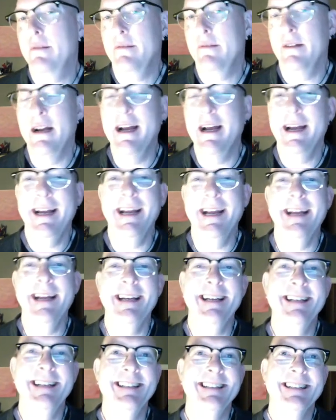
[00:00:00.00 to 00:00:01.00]

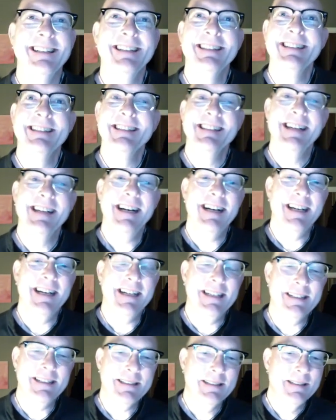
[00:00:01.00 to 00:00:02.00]
right?
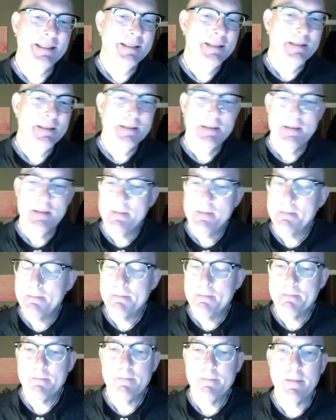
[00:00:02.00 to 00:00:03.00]
Uh,
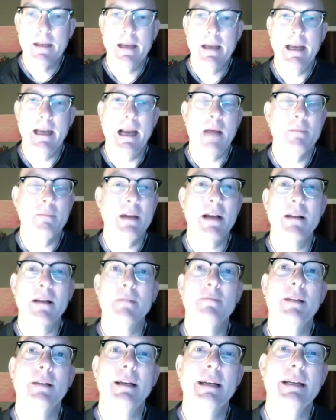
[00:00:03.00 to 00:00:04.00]
and I'm not
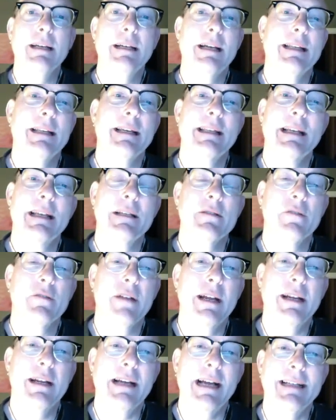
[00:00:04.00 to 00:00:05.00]
complaining. I think that's
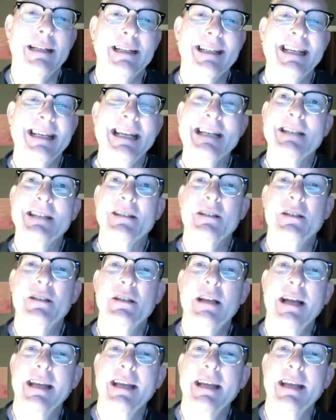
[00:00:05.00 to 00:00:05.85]
great. I just can't I